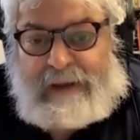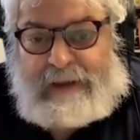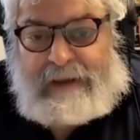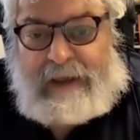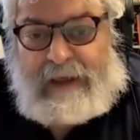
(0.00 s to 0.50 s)

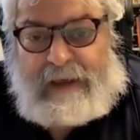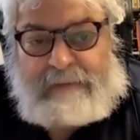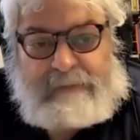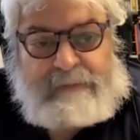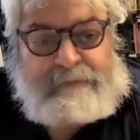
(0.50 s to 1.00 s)
And
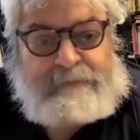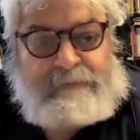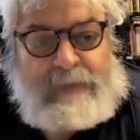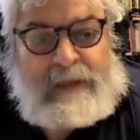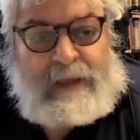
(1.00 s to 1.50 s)

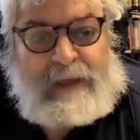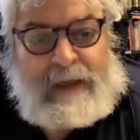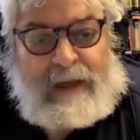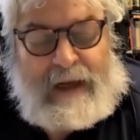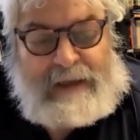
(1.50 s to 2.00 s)

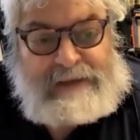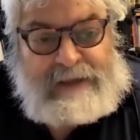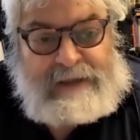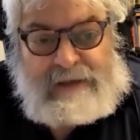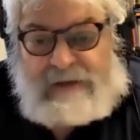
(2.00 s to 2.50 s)
I
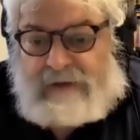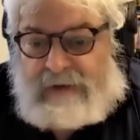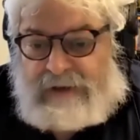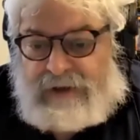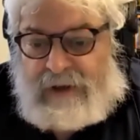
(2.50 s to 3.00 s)
sent it to
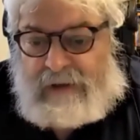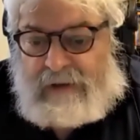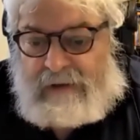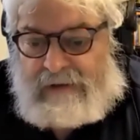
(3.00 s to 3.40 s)
a journal.